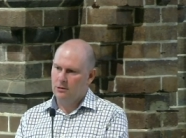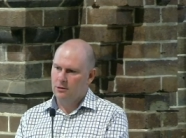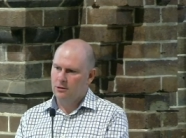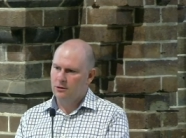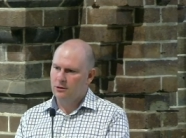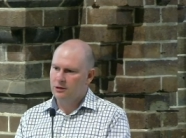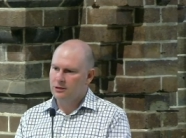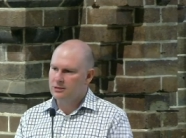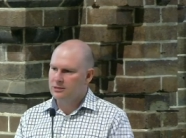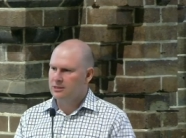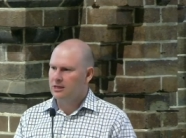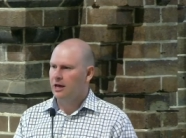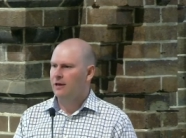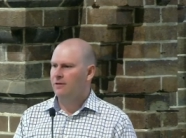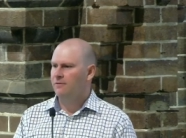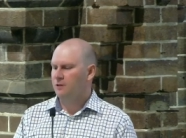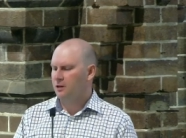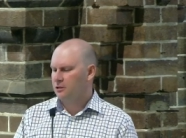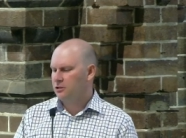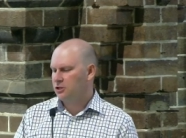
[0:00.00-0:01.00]
the
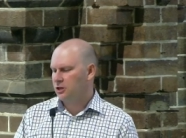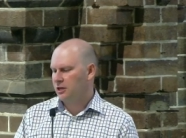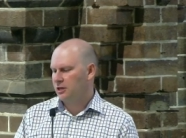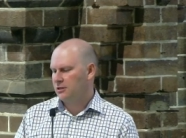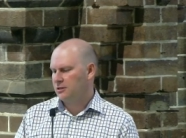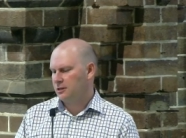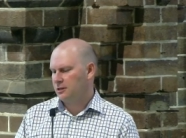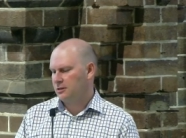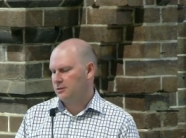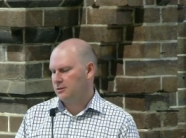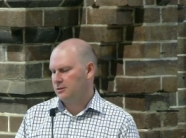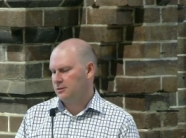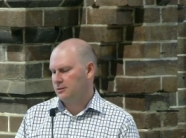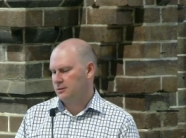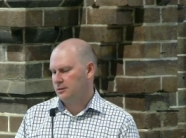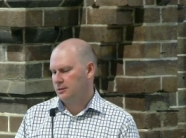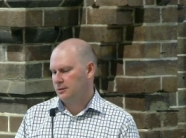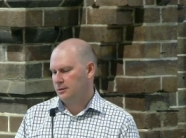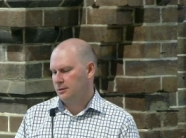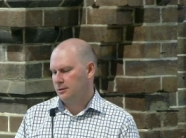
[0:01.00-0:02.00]
Saviour Jesus,
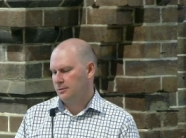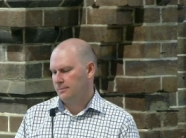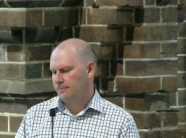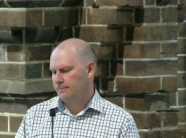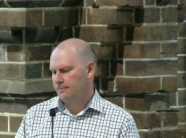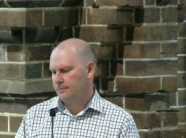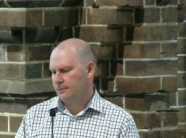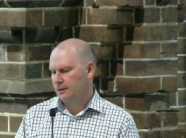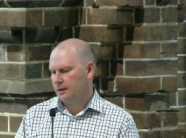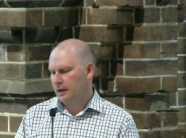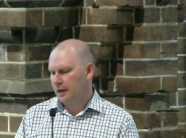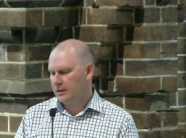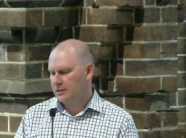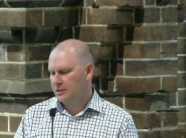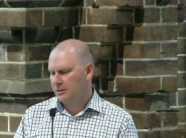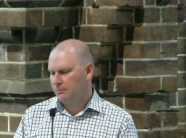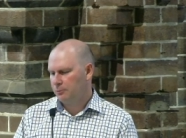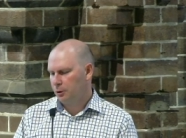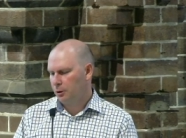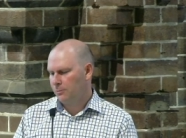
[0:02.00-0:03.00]
as he
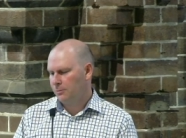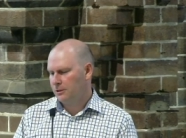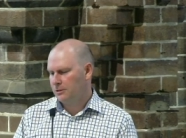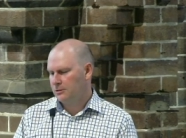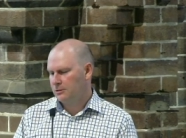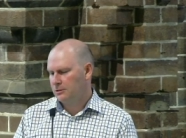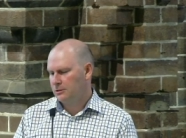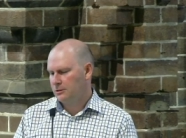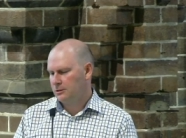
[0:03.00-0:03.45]
promised.